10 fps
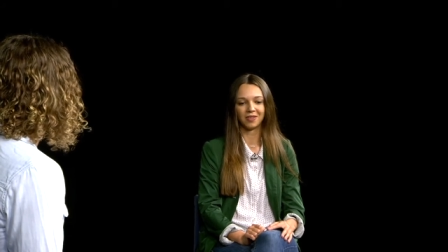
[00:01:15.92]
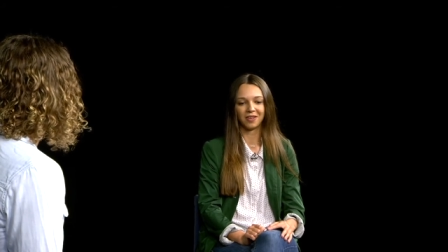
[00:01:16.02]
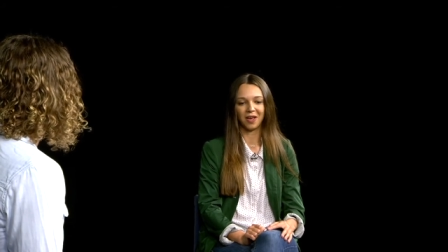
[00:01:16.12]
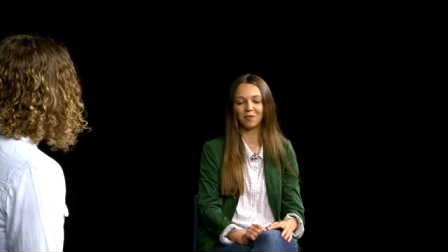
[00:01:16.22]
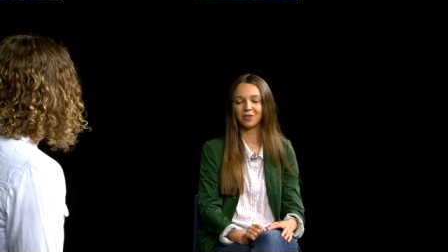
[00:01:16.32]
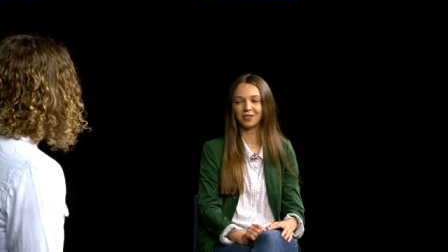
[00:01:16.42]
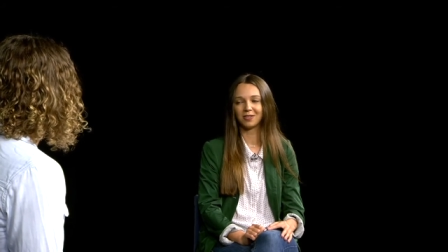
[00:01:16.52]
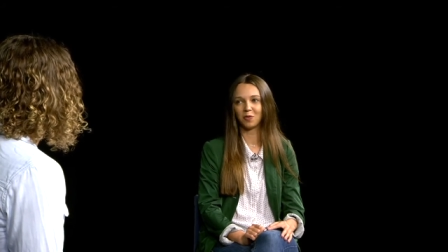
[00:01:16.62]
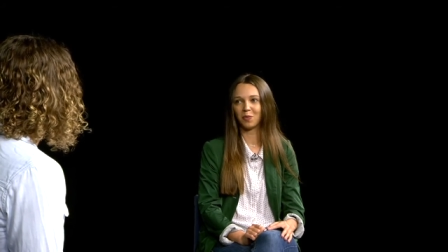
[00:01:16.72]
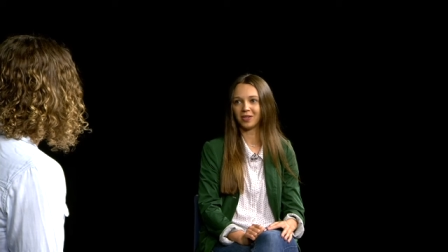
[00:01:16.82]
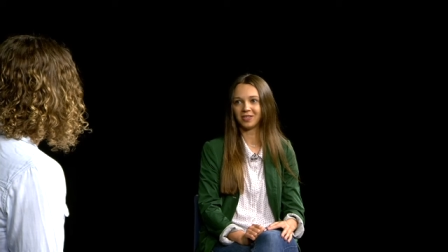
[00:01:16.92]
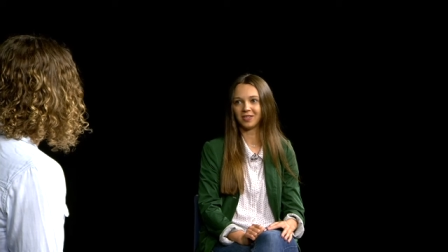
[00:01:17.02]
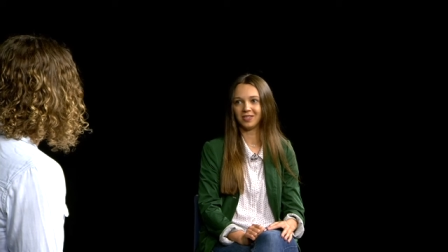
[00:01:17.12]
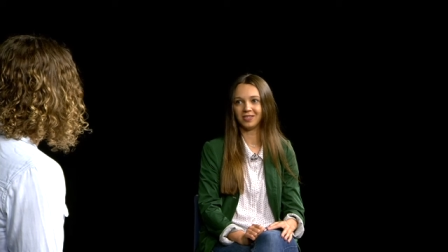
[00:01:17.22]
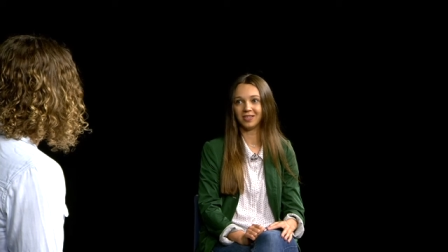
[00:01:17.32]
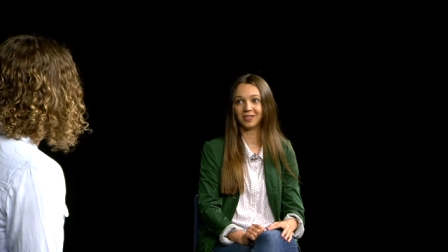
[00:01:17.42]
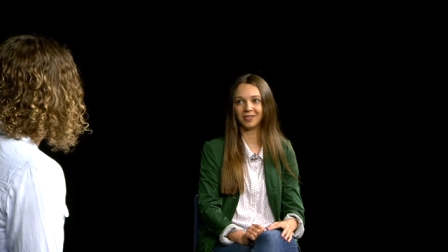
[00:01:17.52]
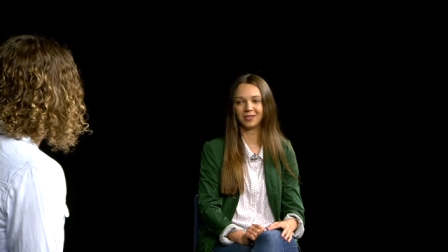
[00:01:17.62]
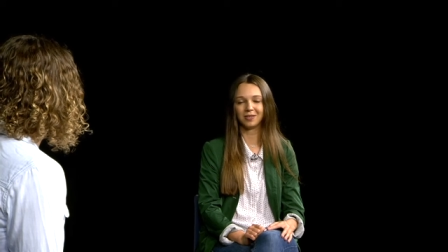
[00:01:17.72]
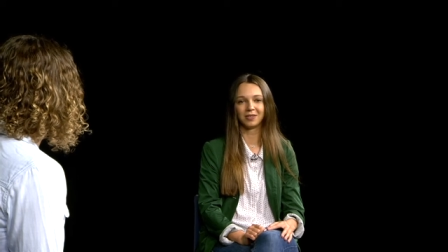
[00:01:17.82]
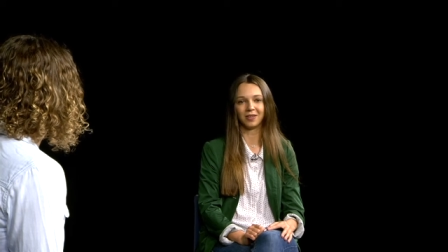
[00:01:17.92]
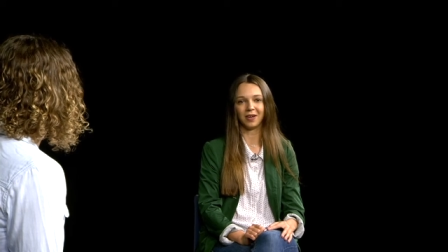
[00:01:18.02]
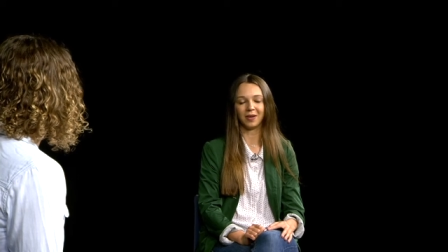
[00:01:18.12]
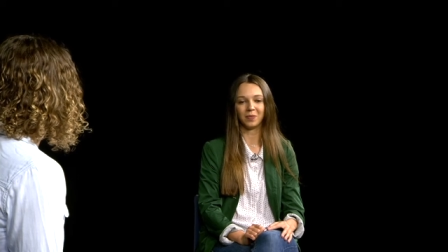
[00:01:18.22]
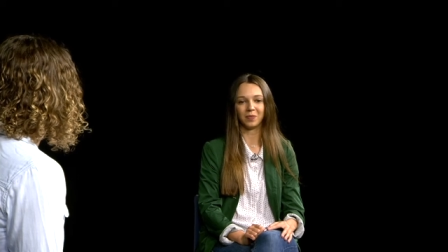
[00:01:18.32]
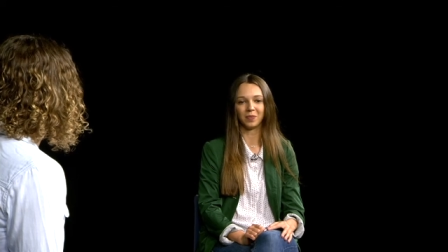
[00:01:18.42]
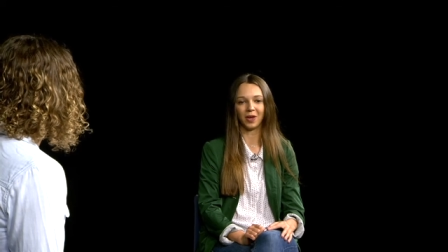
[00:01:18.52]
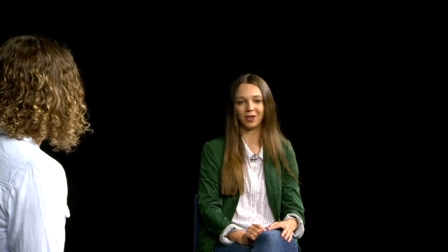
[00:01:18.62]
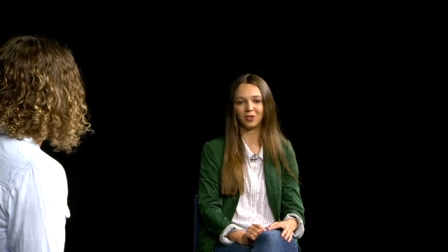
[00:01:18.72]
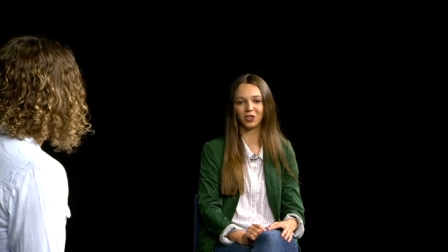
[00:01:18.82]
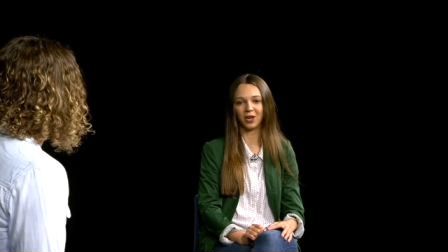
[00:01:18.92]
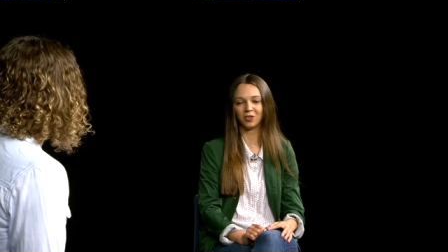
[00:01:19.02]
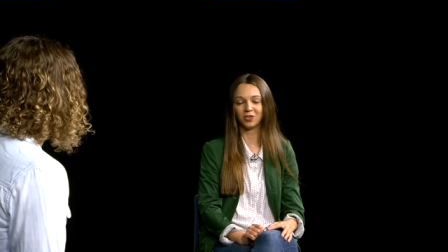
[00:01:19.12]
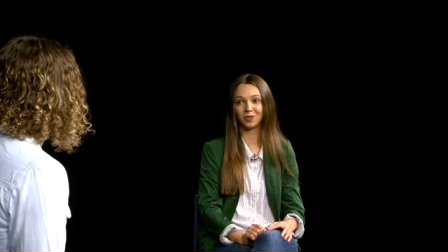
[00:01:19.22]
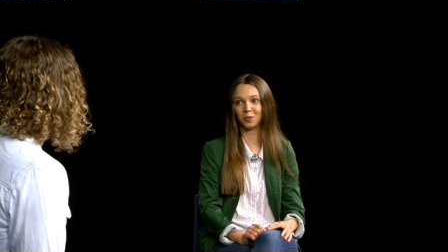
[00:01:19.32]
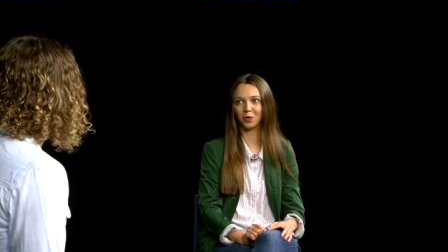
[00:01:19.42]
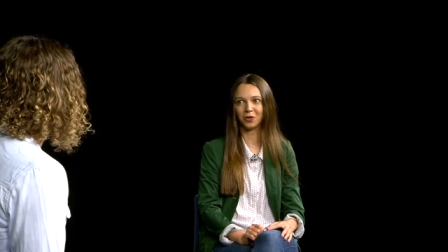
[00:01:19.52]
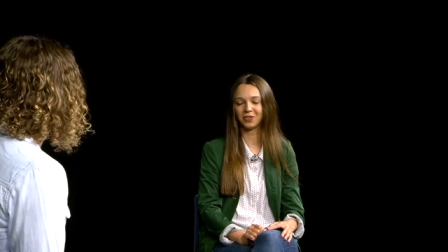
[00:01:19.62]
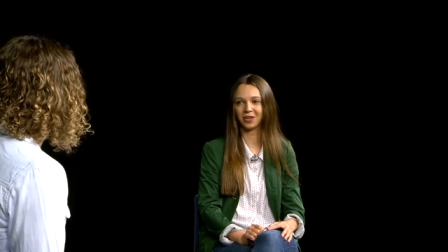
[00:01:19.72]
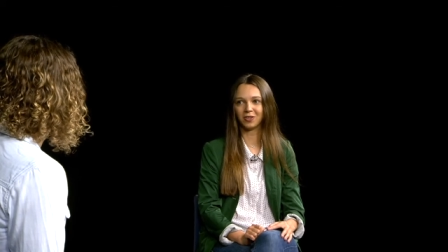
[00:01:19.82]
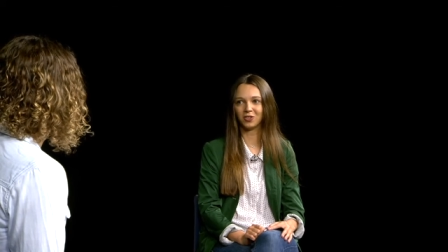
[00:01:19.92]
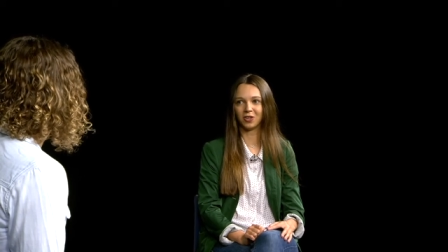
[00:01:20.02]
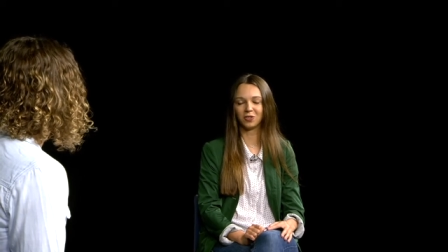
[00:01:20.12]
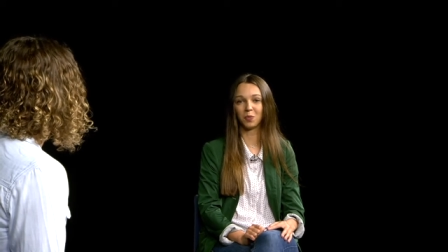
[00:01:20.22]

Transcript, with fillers: having this romantic idea that um, I can change the world, I can change